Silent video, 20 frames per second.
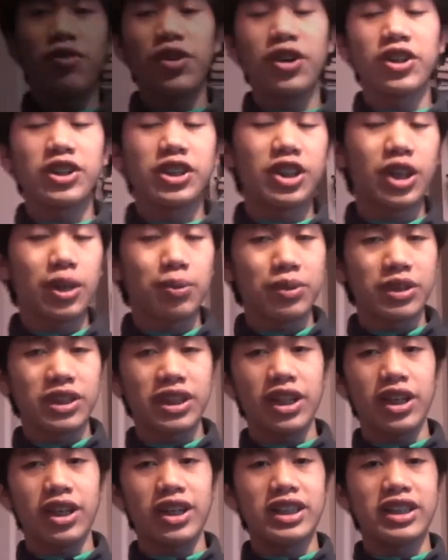first armour
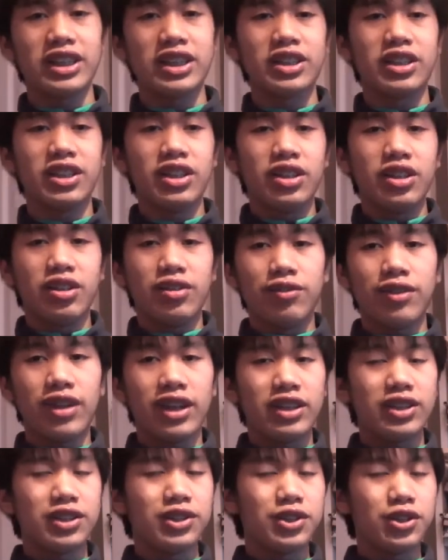set I did,
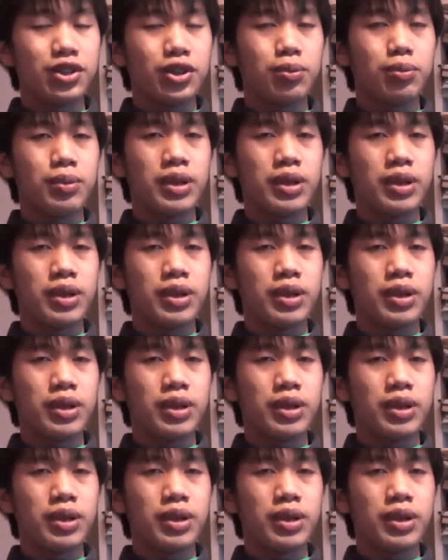that took